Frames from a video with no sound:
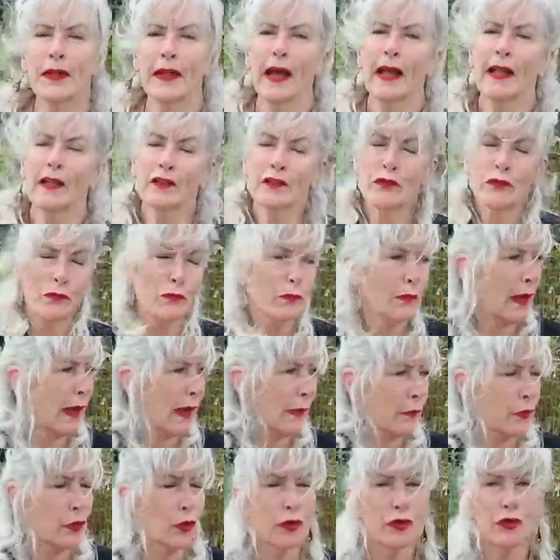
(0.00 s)
I'm
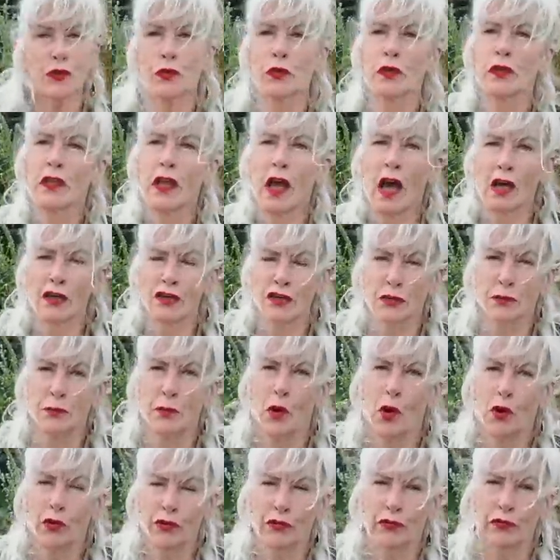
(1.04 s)
going to a larger
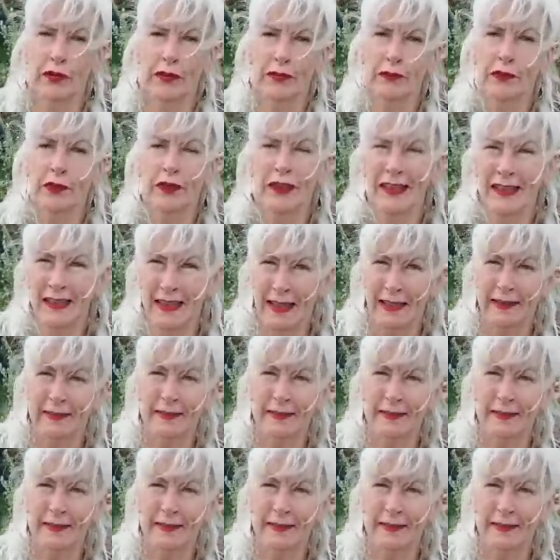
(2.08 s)
pot of it to collect